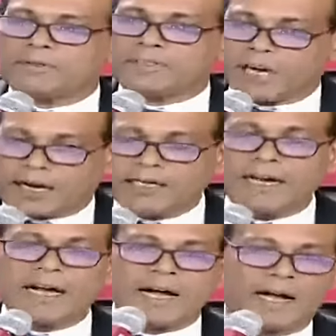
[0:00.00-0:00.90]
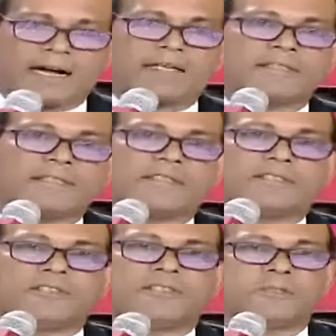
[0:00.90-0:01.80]
China has
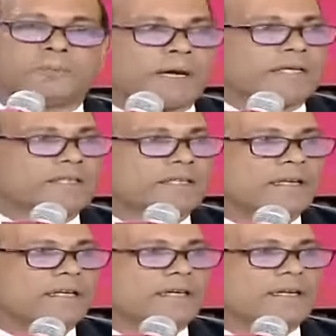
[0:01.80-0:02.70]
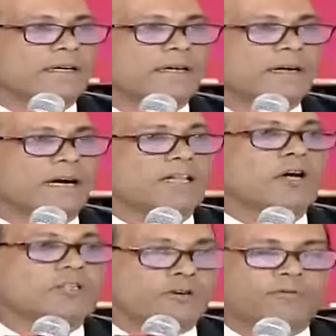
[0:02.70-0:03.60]
spent a
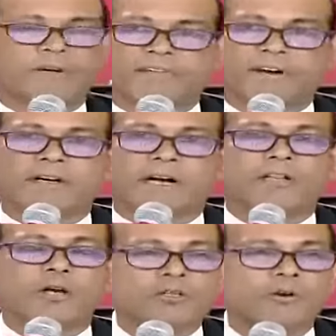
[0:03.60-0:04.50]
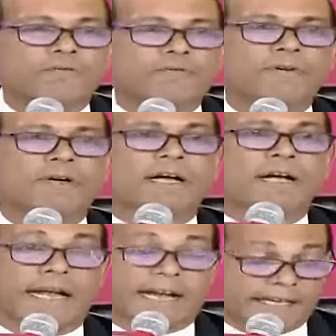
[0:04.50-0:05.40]
lot of, given a lot of
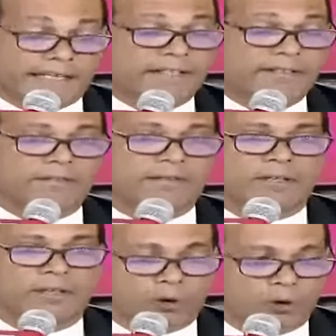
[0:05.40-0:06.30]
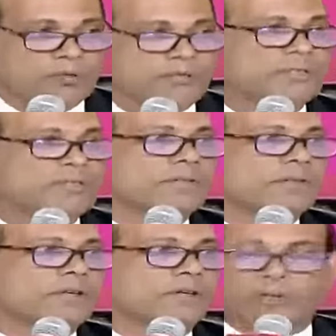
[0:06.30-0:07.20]
aid, loans,
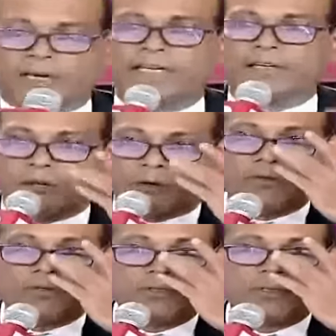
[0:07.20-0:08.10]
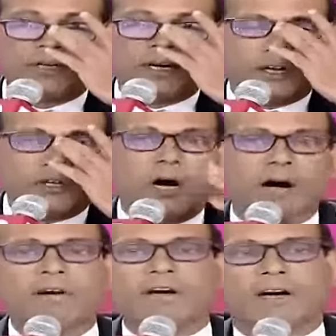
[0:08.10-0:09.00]
not aid, loans, to
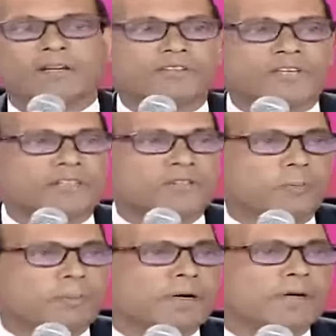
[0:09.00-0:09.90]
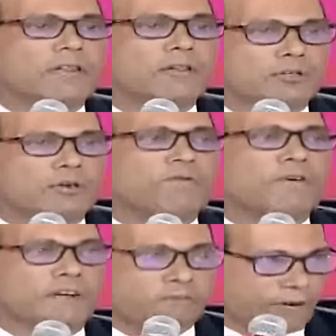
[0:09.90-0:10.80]
our countries to build a lot of
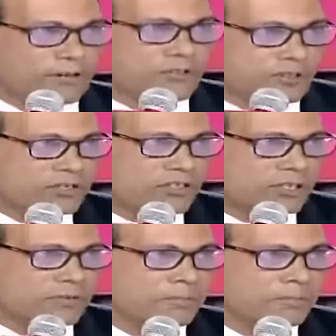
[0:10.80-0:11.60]
infrastructure.